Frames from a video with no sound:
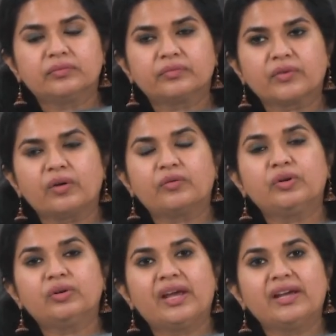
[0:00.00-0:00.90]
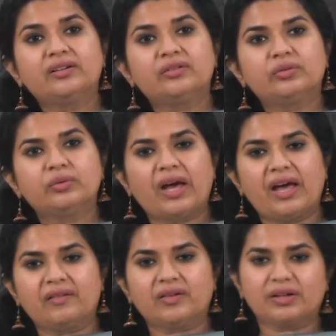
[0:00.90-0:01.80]
Or would you like to
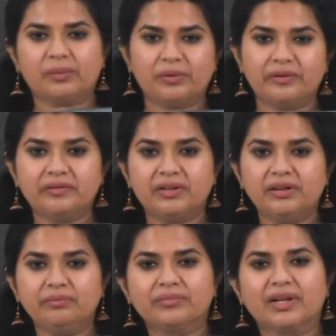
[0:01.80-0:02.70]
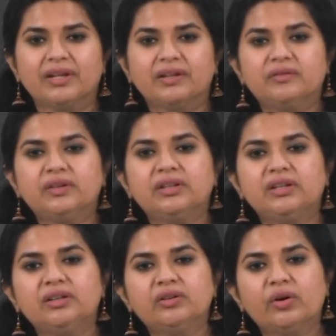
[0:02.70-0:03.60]
have a cup of tea? We
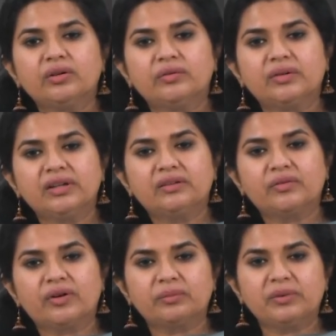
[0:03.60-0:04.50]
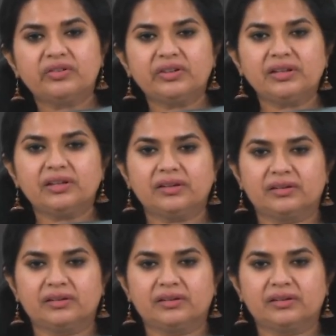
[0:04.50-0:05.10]
need not wait for Michelle.